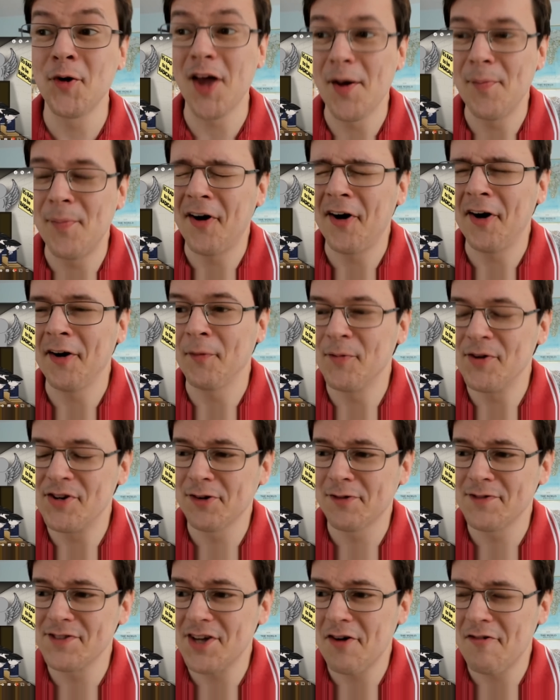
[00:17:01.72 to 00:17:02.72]
it a parliament, which is
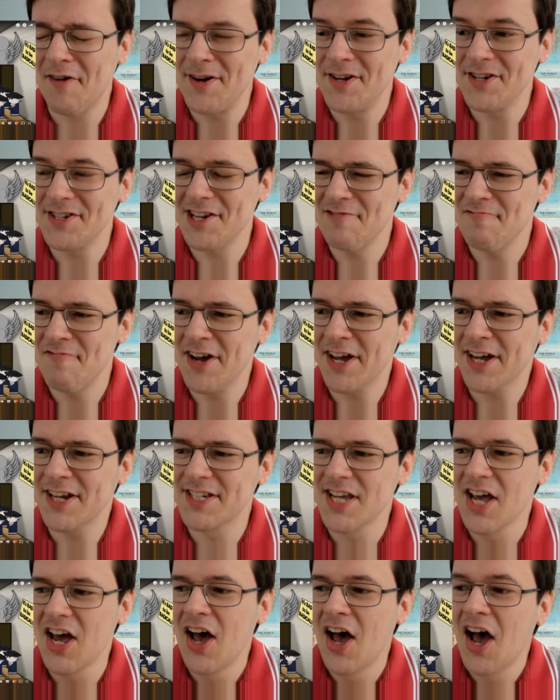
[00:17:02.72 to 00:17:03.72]
obviously horrendously rigged
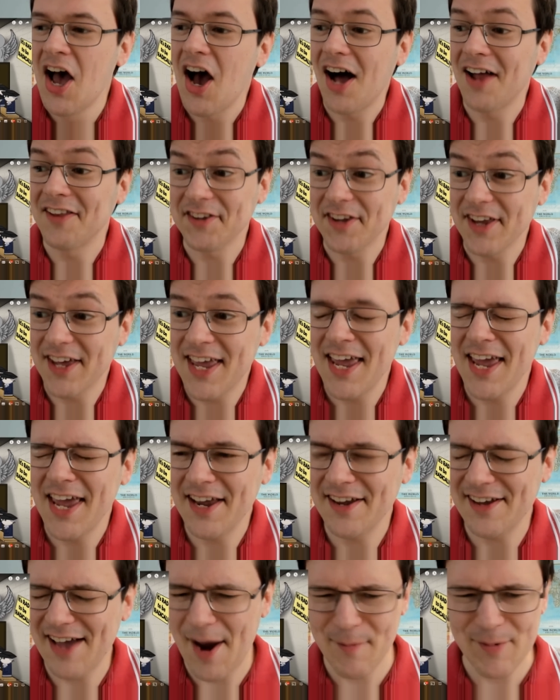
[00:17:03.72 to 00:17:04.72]
under the
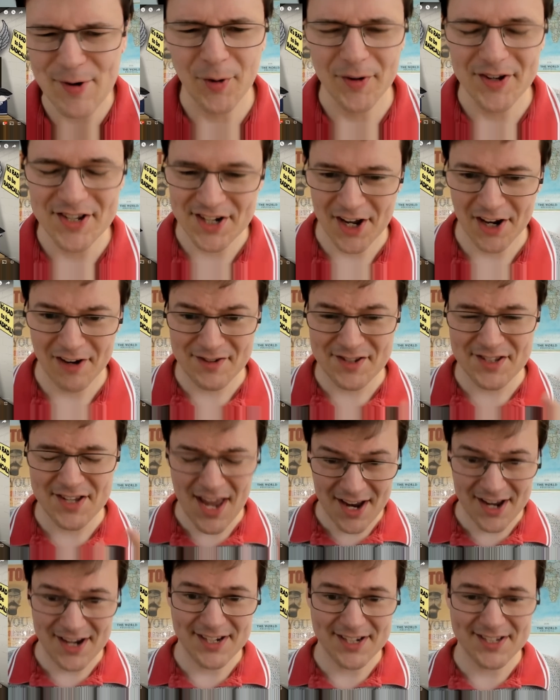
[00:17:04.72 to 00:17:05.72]
king, and we've got this kind of
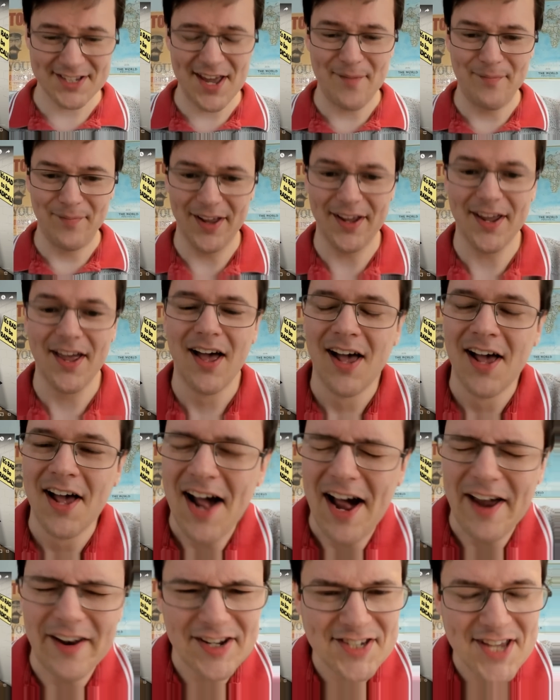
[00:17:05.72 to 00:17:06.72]
second assembly.
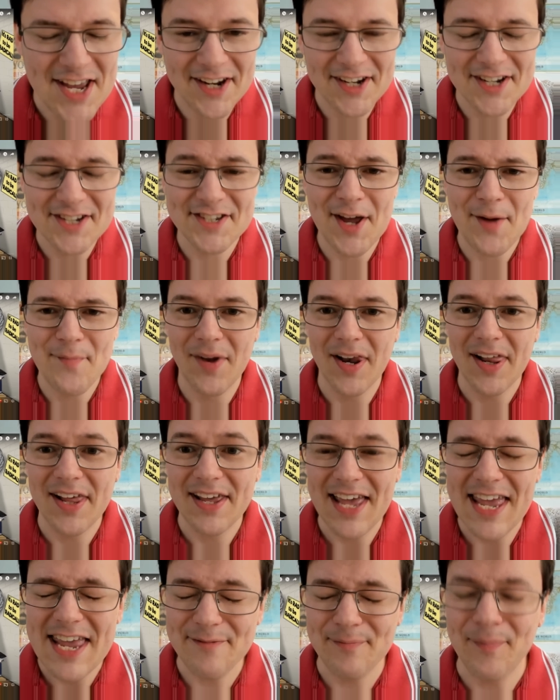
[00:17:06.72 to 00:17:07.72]
And the second
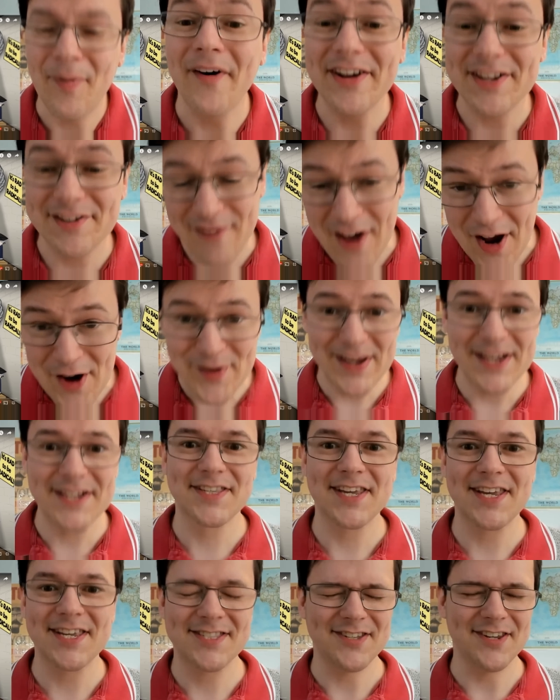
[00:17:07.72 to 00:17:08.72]
assembly, by its very
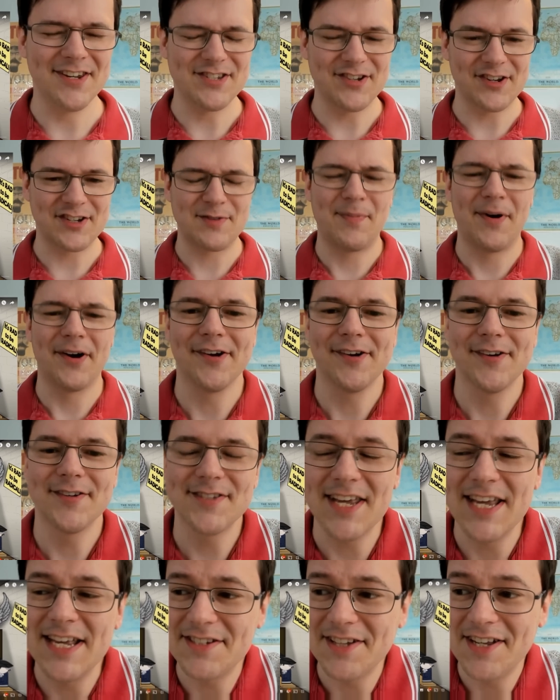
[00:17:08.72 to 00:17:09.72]
existence, I suppose,
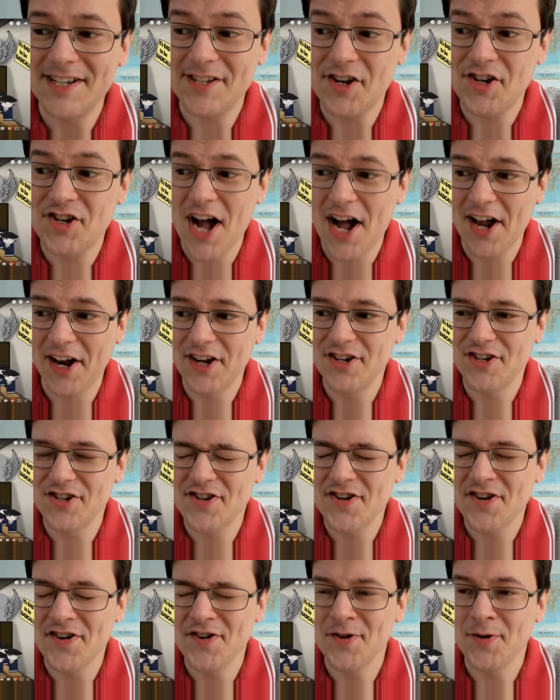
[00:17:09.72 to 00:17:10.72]
is a challenge
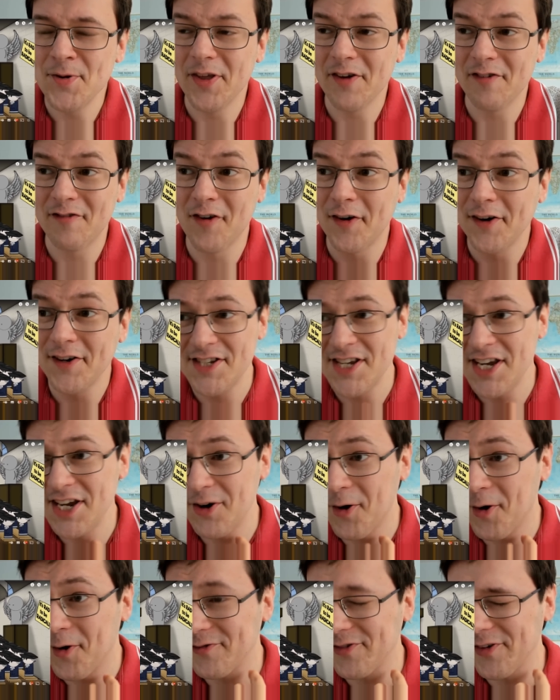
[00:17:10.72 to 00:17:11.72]
to the authority
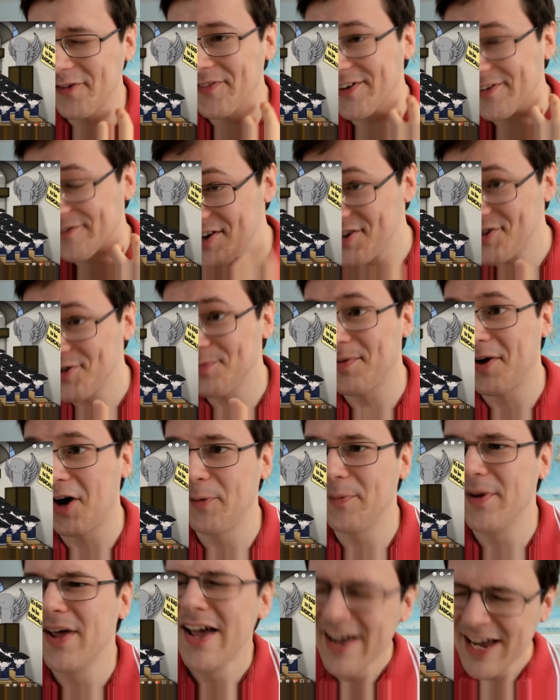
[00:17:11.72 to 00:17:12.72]
of the official
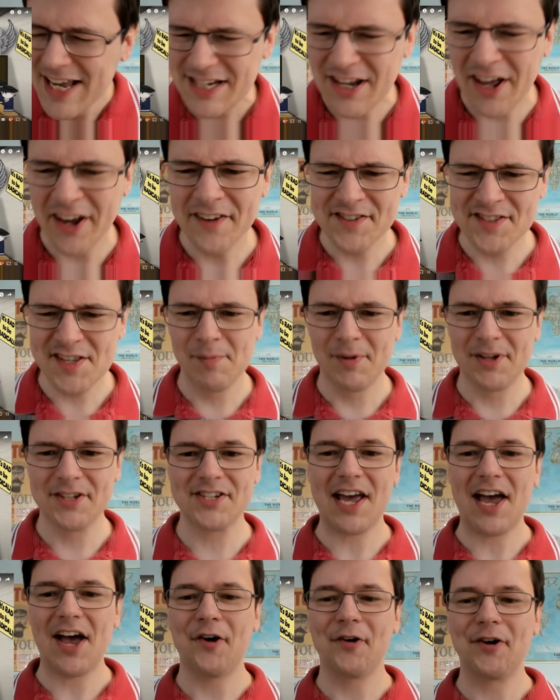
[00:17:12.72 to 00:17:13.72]
parliament. It's kind of similar to
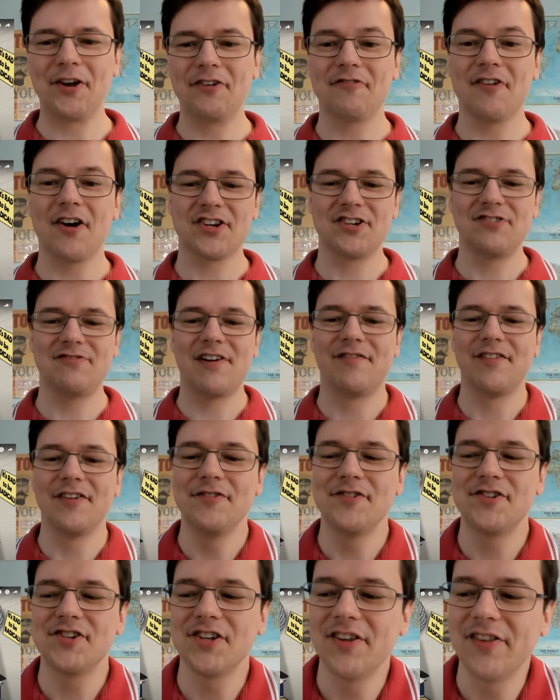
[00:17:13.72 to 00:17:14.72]
how in the Russian
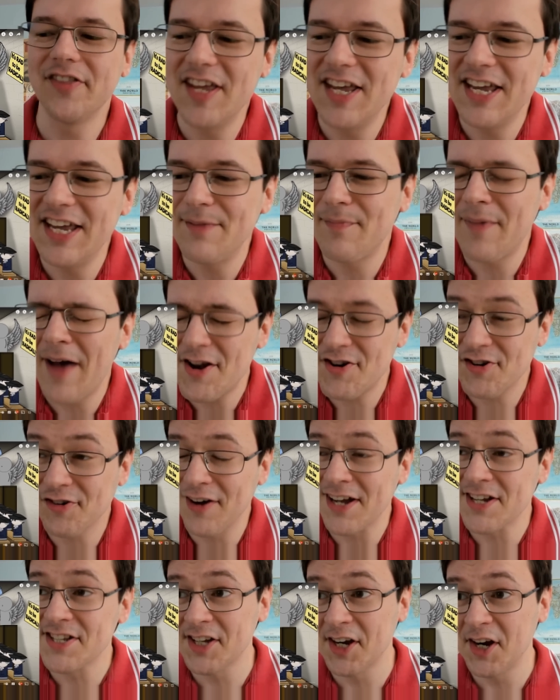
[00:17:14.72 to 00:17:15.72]
Revolution, the
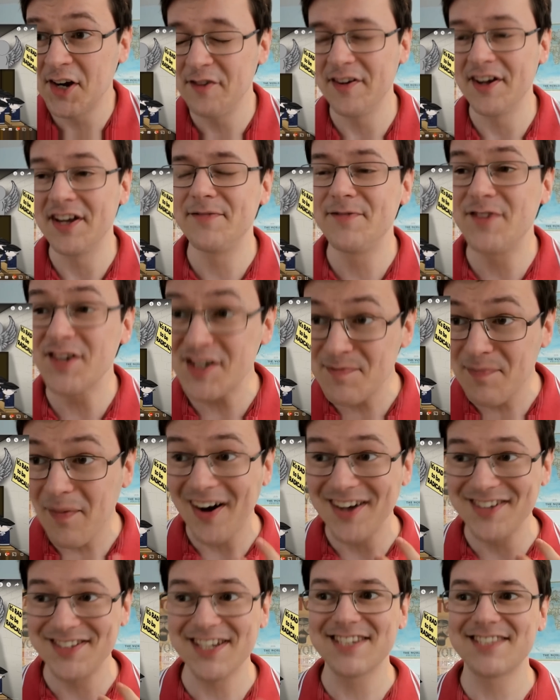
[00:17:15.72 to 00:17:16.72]
Petrograd Soviet, just by
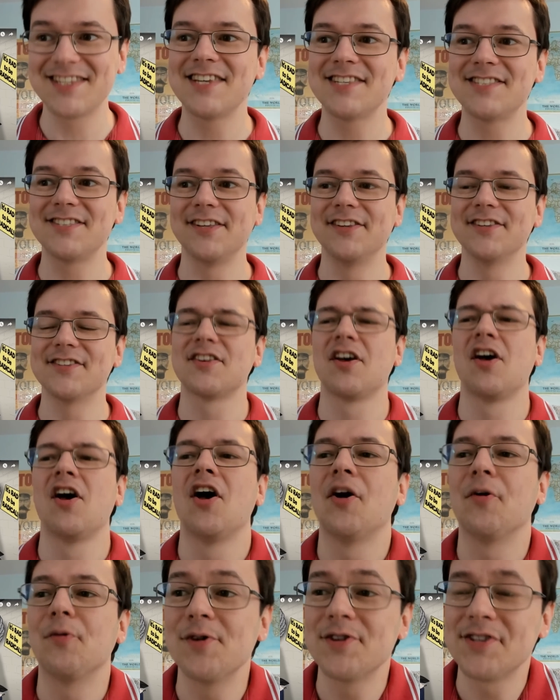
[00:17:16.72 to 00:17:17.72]
its existence,
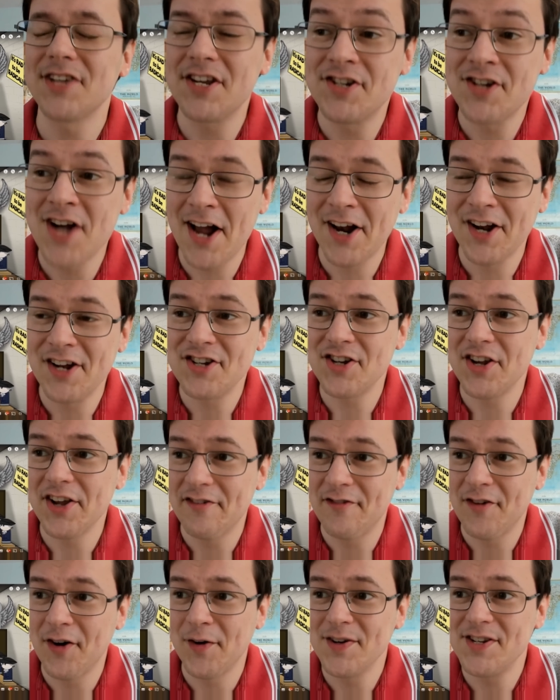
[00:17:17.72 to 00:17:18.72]
was a challenge to the
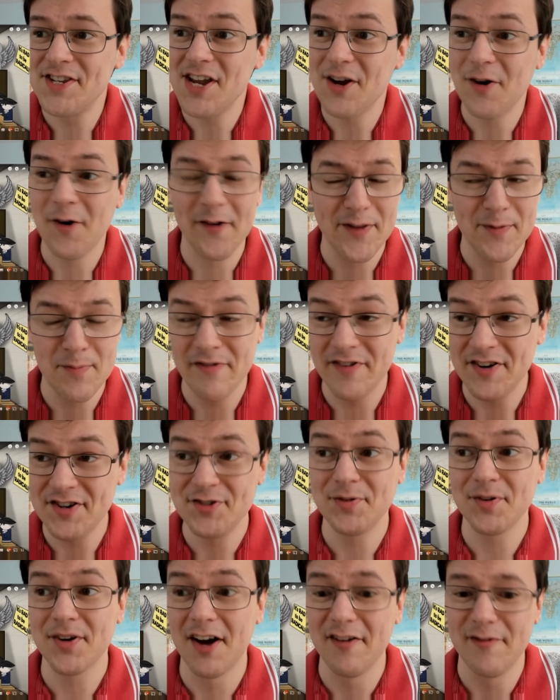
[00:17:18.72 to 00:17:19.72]
authority of the
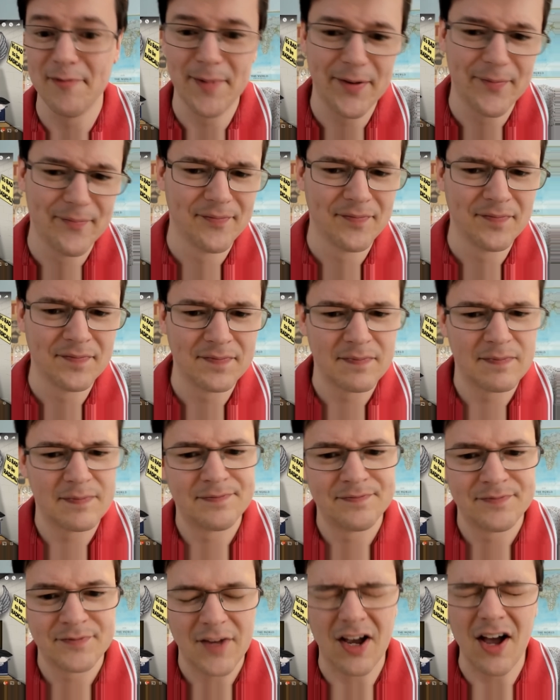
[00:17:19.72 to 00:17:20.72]
provisional government.
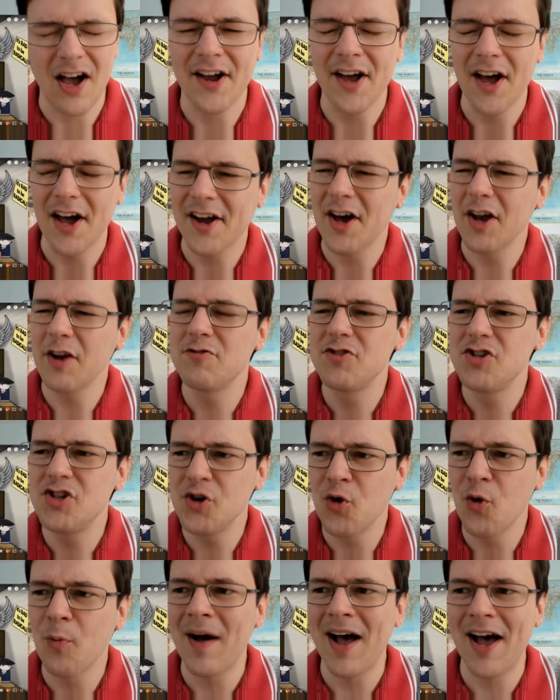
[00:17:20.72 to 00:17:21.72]
A kind of
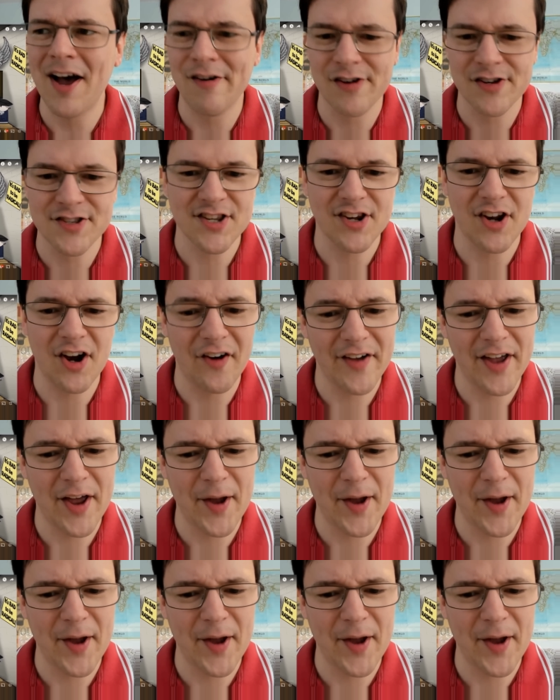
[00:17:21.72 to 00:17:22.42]
dual power scenario.